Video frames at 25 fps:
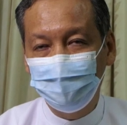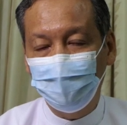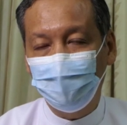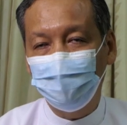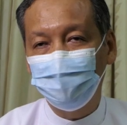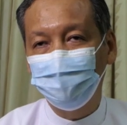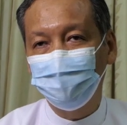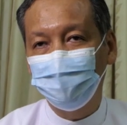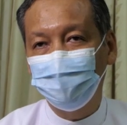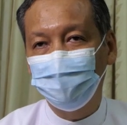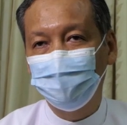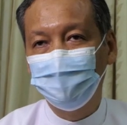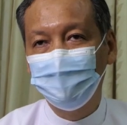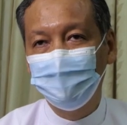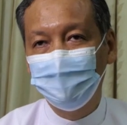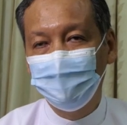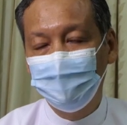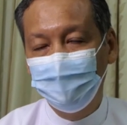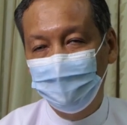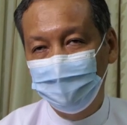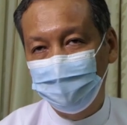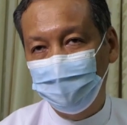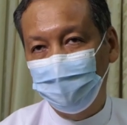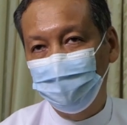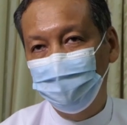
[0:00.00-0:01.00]
da ho ro
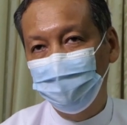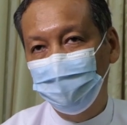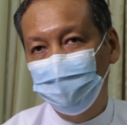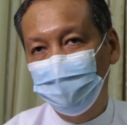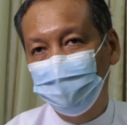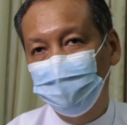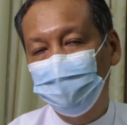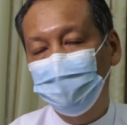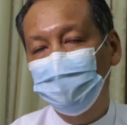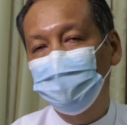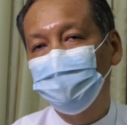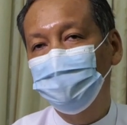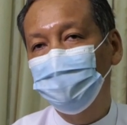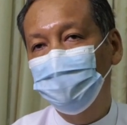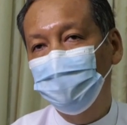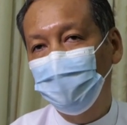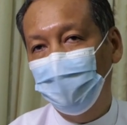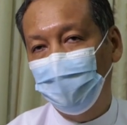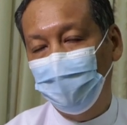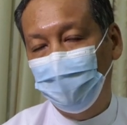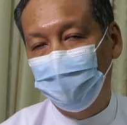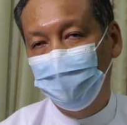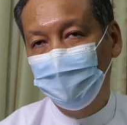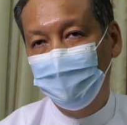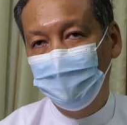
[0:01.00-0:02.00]
sa lo di Singapore
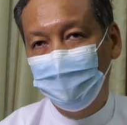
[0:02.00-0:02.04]
ye